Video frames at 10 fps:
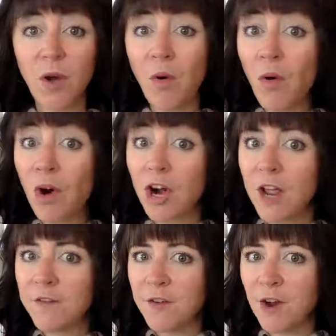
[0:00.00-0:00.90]
Or
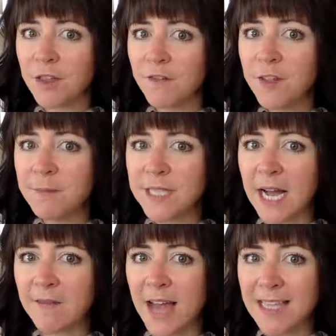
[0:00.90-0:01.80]
if you're on the flip
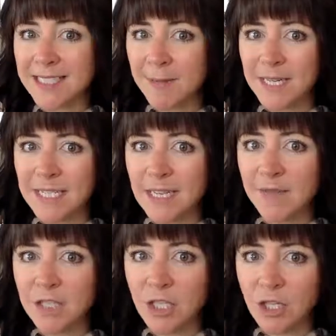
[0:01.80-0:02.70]
side of that, somebody's
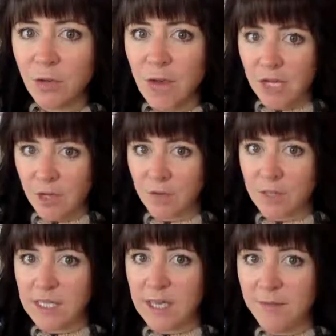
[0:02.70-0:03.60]
given to you and you've
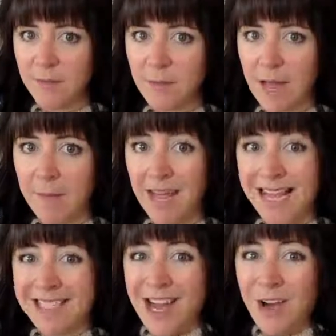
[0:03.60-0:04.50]
received from them,
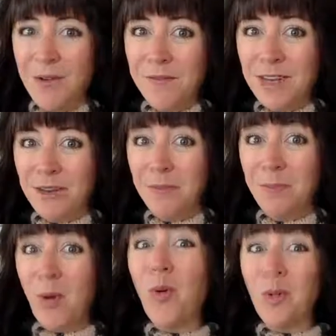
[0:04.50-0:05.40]
now you feel
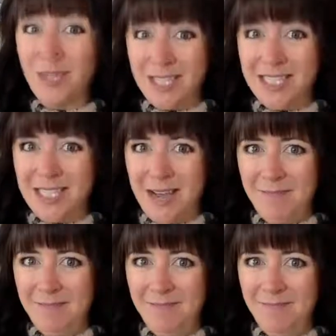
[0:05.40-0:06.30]
beholden to them.
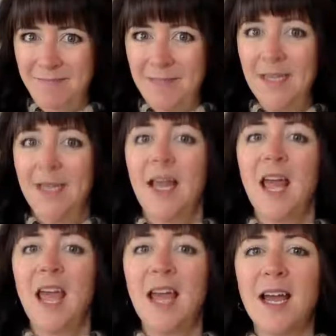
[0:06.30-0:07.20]

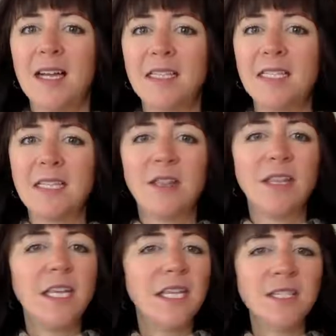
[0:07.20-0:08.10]
And
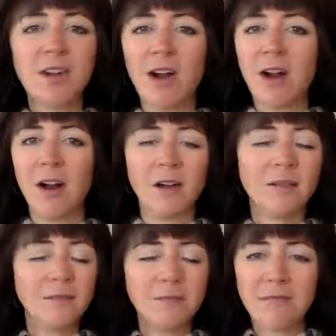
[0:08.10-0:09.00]
these are
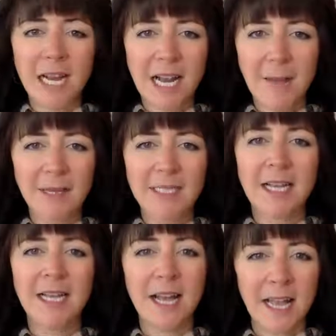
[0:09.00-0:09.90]
dynamics
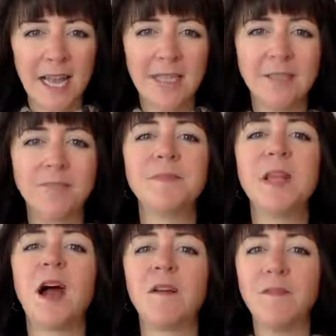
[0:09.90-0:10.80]
that, again,
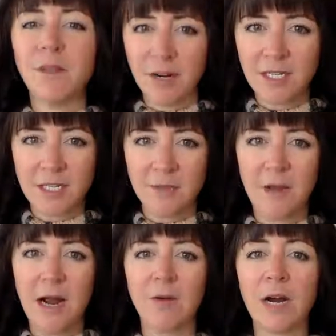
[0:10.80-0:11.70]
are very
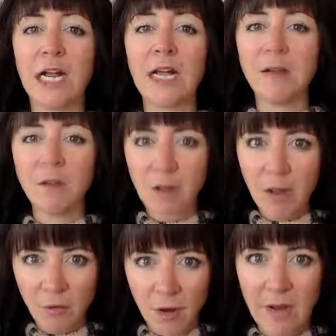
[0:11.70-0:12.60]
disempowering,
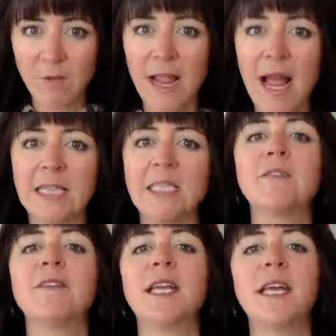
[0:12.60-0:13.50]
create
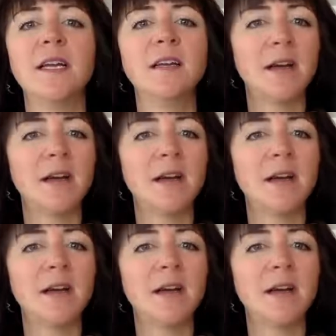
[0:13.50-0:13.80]
reactivity.